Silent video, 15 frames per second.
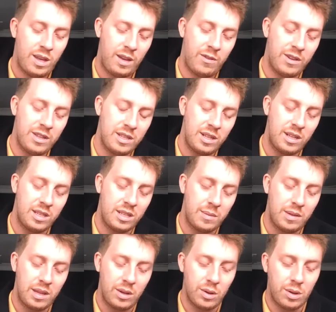he visited some
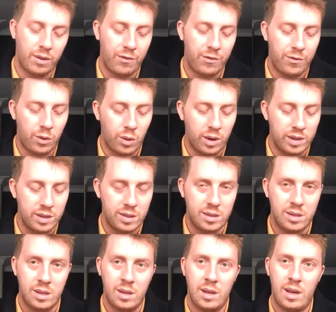of the old
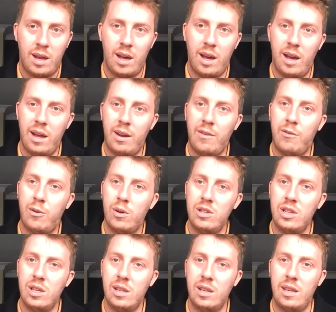forts, and
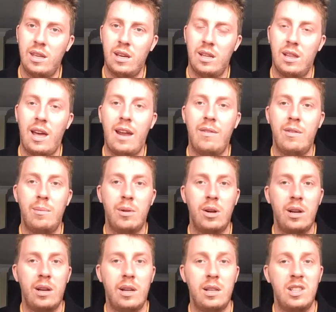unfortunately a lot of them are
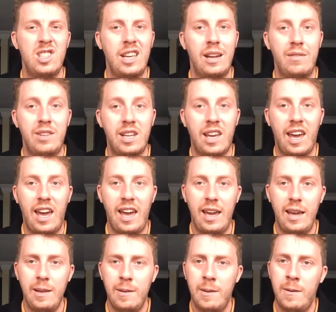in a state of
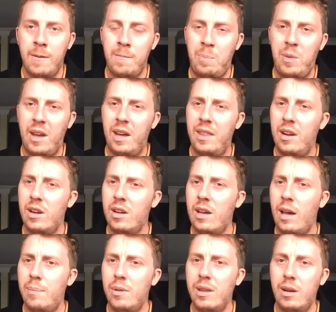decay. There are a
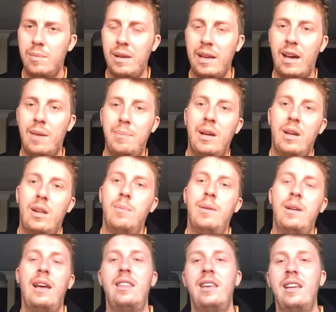couple that are being upheld,
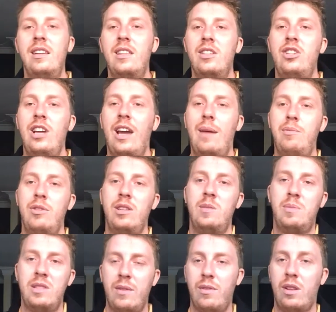but at the end of the chapter he
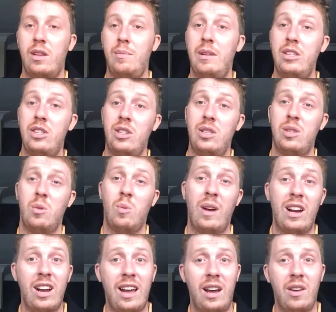specifically mentions a
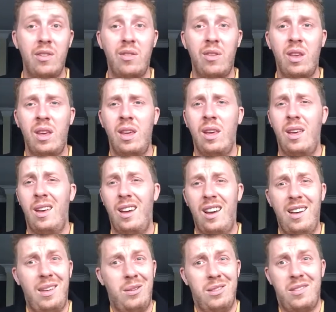warehouse
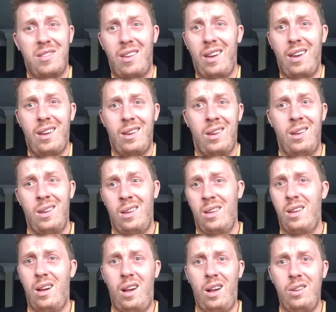that was like
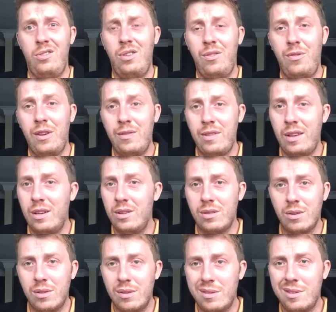150
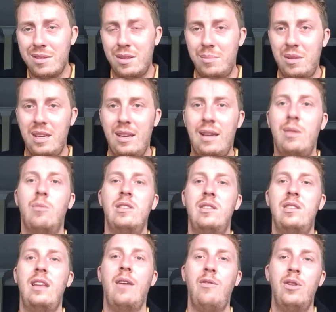years old or something, and was
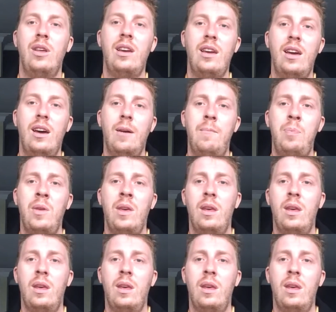definitely a